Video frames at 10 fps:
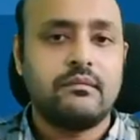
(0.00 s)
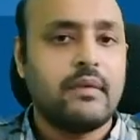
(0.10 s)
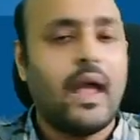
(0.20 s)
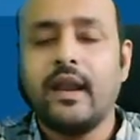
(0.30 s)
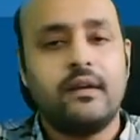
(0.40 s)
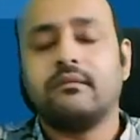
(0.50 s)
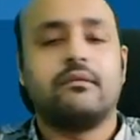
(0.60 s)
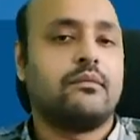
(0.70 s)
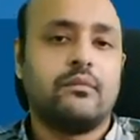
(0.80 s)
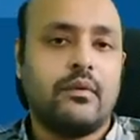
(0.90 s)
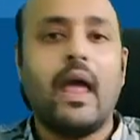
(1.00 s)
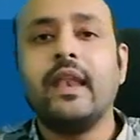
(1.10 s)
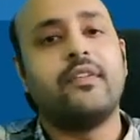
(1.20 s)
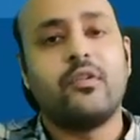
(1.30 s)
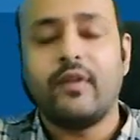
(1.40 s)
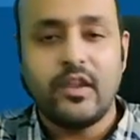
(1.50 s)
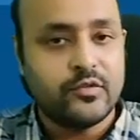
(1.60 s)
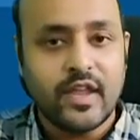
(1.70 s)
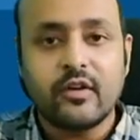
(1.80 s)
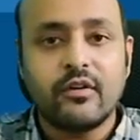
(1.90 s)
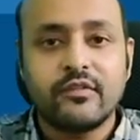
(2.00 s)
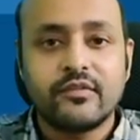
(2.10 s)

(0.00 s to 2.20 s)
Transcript: and any other way you think of.